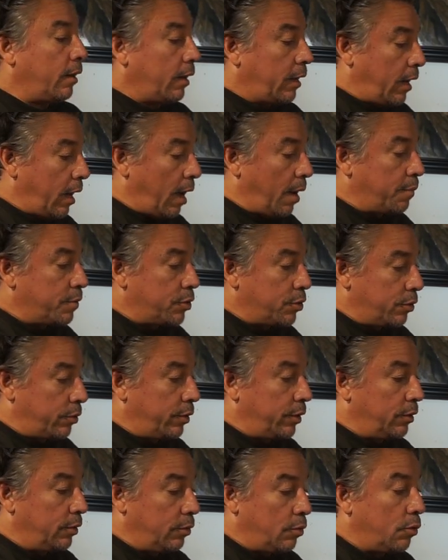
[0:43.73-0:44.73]

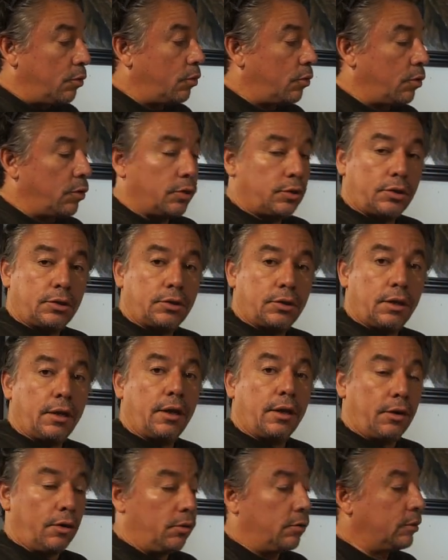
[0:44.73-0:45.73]
capturing the horse
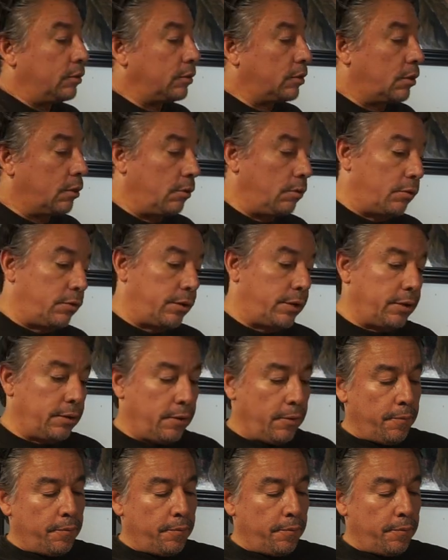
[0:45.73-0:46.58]
and all its glory.